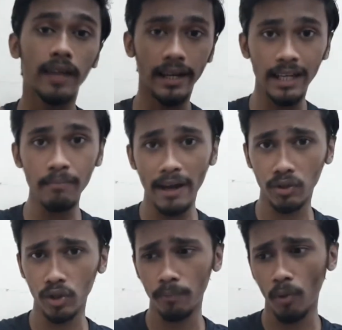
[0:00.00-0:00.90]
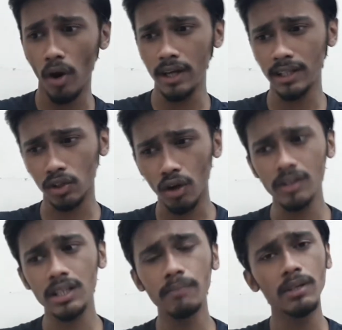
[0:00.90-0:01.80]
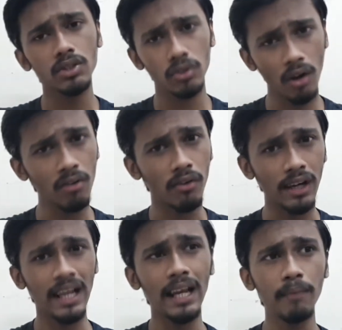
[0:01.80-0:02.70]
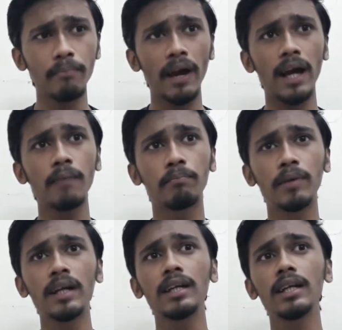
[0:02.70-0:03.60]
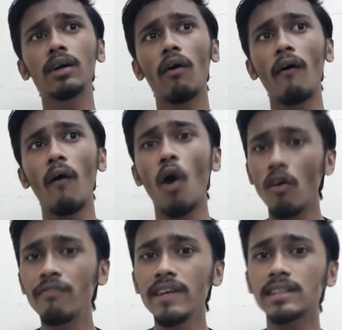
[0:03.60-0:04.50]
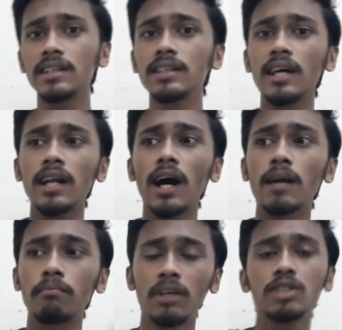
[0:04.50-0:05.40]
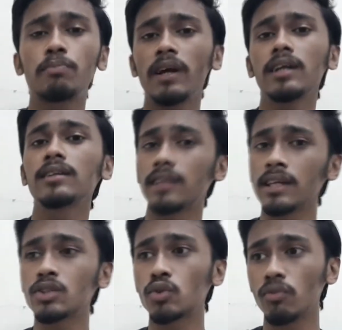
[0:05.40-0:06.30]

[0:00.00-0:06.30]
Getting back to the point, the concept is not really bad, but obviously there are much better things to